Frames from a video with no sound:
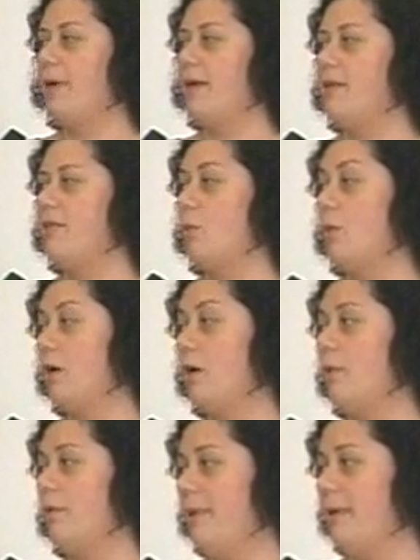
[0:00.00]
but the
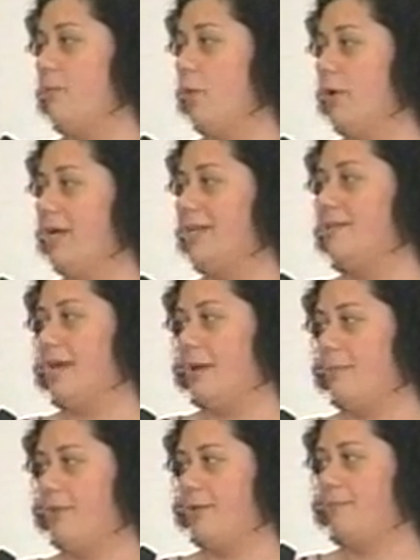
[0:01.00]
work will be more
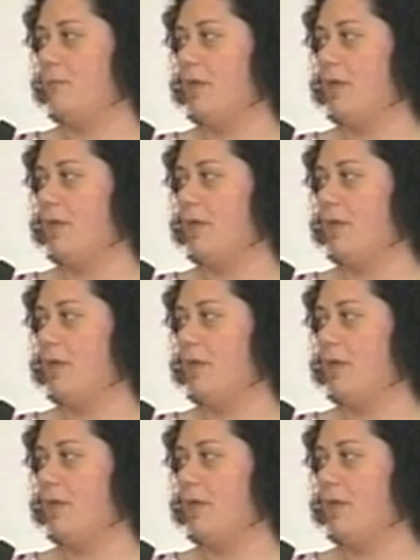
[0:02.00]
in-depth.